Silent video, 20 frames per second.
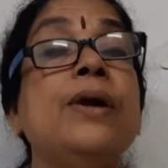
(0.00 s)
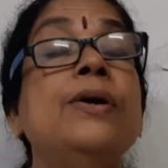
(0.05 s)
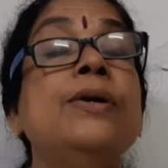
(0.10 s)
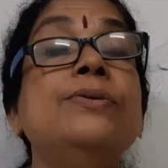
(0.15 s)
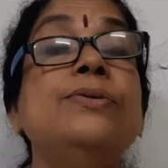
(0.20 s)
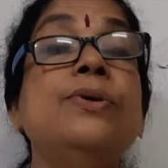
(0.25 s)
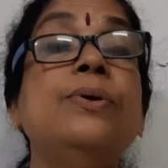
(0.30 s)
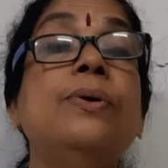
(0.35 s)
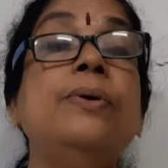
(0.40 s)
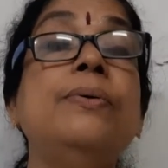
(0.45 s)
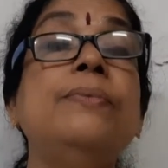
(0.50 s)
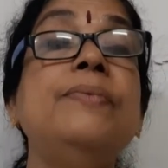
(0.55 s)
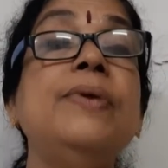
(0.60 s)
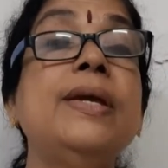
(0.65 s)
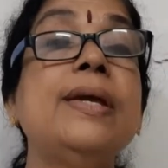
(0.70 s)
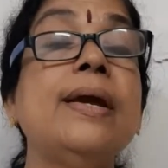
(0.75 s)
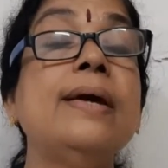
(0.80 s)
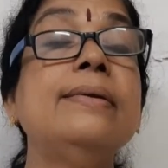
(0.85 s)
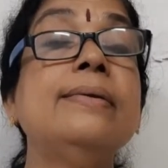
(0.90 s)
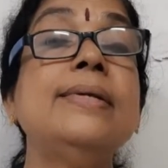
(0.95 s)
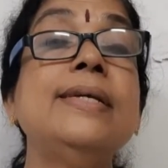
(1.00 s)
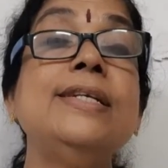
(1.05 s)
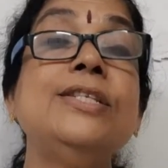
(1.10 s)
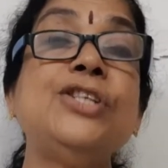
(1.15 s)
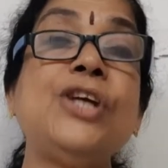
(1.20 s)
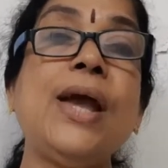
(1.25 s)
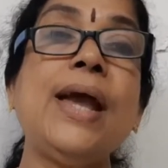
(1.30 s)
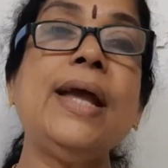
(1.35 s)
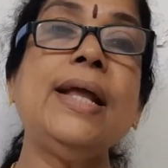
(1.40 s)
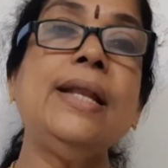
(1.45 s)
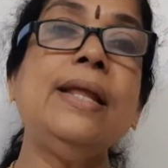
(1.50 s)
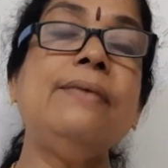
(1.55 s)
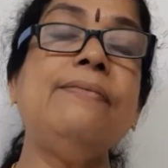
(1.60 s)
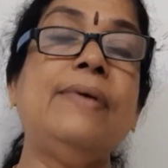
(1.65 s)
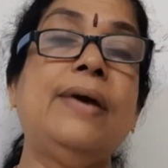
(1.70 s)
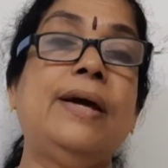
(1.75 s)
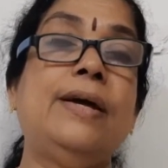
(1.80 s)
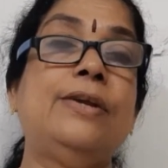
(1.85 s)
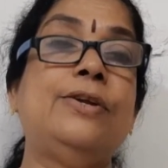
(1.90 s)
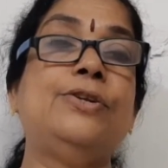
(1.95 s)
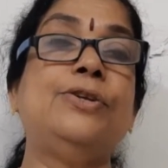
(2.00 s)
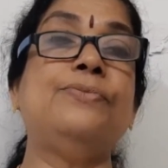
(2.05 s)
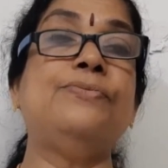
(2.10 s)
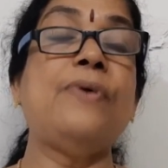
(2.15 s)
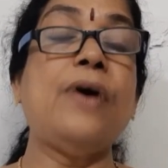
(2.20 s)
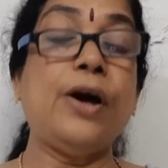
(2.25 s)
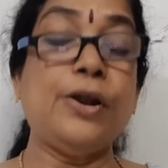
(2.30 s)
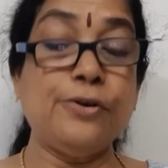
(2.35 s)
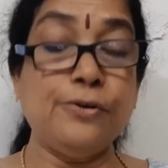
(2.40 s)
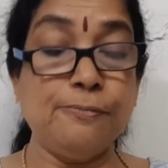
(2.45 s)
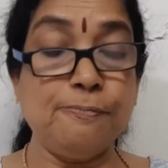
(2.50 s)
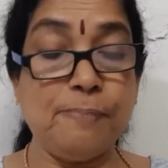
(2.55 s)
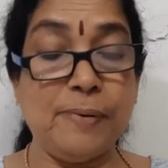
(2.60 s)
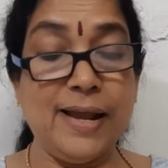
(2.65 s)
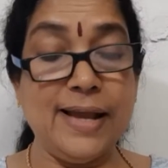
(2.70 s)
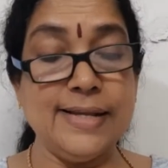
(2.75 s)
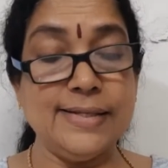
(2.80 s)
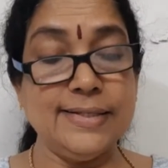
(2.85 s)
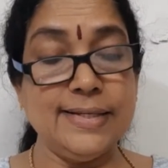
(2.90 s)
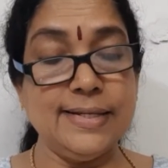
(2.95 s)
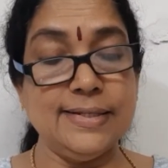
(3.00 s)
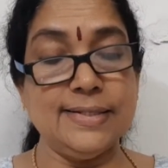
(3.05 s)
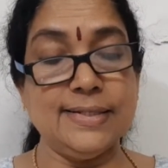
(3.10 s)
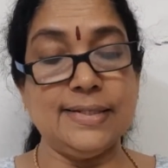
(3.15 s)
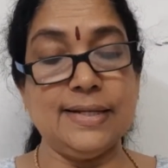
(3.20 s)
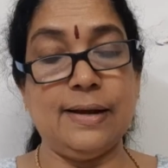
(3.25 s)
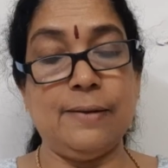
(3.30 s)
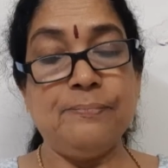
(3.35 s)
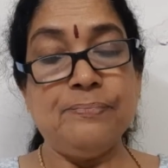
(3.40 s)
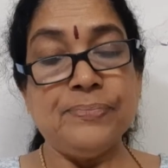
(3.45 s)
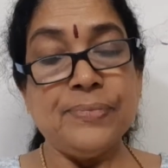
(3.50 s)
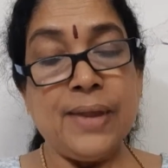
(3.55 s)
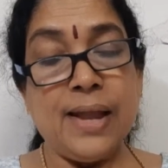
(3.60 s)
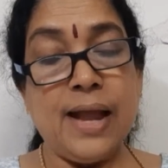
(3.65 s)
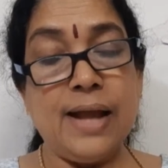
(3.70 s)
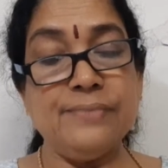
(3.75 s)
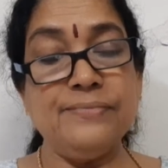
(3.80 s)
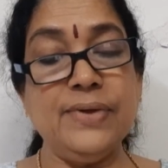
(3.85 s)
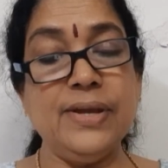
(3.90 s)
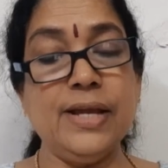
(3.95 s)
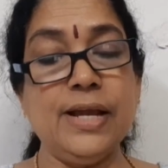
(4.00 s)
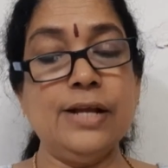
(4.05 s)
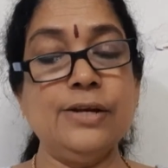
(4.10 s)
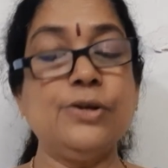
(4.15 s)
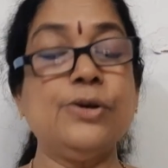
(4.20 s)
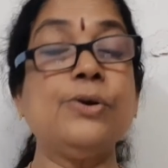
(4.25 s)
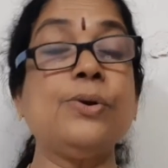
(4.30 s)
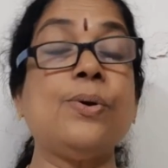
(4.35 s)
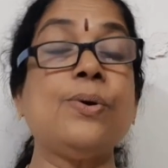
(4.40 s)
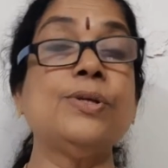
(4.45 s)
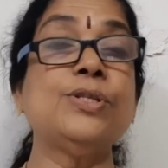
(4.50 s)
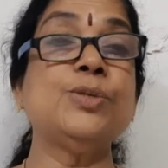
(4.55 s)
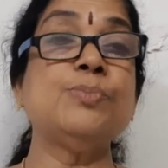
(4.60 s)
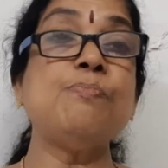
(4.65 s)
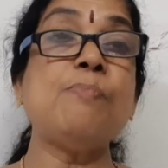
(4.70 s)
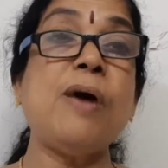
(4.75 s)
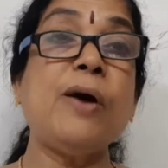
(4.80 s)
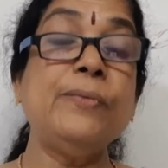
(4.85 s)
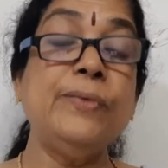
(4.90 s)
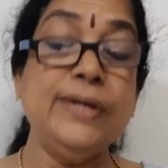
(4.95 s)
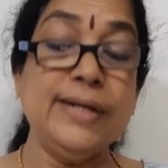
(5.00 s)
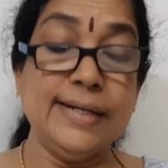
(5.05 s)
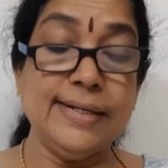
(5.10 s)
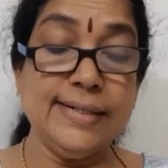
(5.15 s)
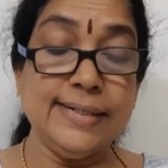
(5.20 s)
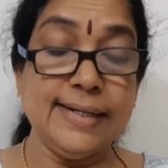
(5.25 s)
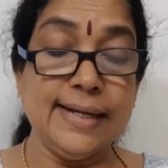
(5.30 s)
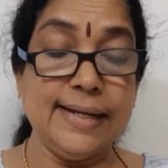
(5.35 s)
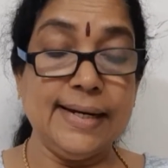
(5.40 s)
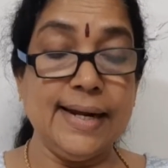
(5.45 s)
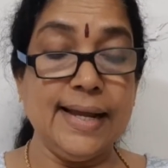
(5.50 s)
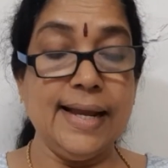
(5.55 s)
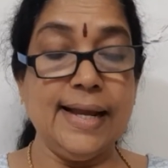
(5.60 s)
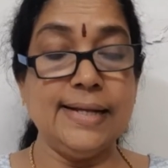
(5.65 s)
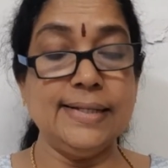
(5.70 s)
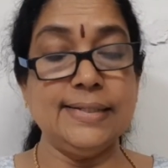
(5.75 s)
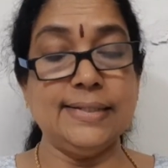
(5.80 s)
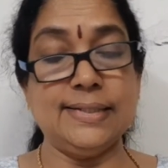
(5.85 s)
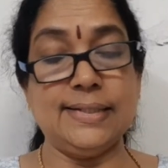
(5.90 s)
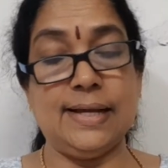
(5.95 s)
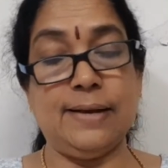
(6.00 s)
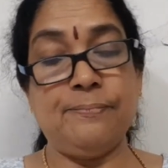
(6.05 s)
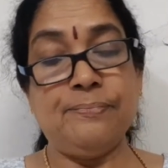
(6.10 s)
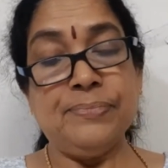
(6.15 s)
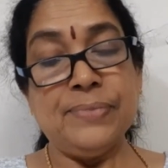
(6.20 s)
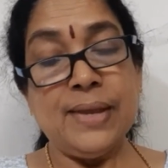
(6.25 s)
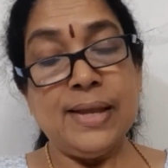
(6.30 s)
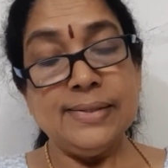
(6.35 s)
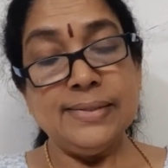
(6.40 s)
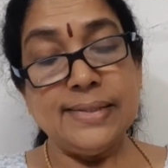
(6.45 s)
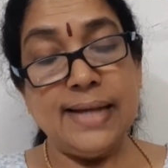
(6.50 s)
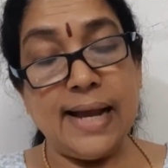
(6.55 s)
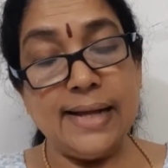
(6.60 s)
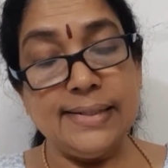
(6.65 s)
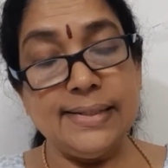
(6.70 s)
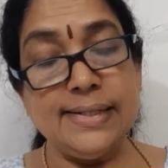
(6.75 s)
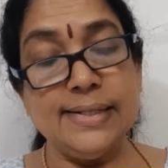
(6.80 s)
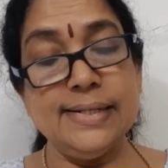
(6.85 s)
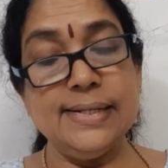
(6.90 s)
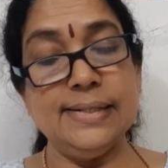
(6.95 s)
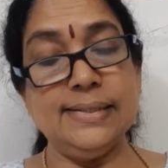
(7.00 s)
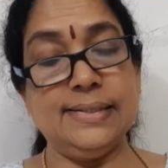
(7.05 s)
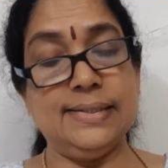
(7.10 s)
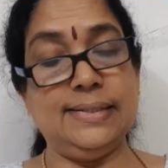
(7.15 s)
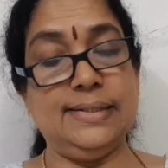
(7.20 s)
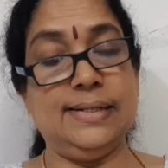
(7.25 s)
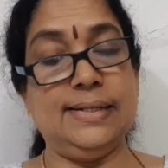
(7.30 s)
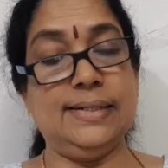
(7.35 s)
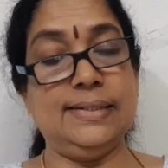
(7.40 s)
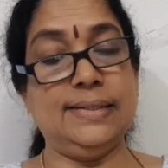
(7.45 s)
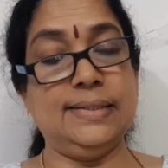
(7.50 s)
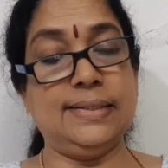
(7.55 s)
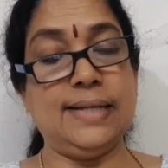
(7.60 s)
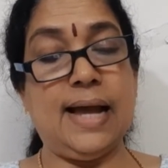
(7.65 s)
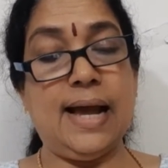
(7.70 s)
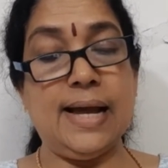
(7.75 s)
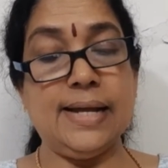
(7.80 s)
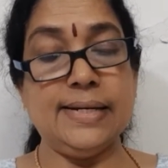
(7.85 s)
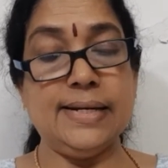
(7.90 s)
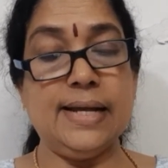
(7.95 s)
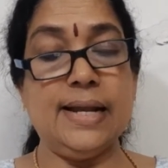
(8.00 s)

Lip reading: So, we can reach anywhere to far off places and we can cross mountain terrains, sandy deserts and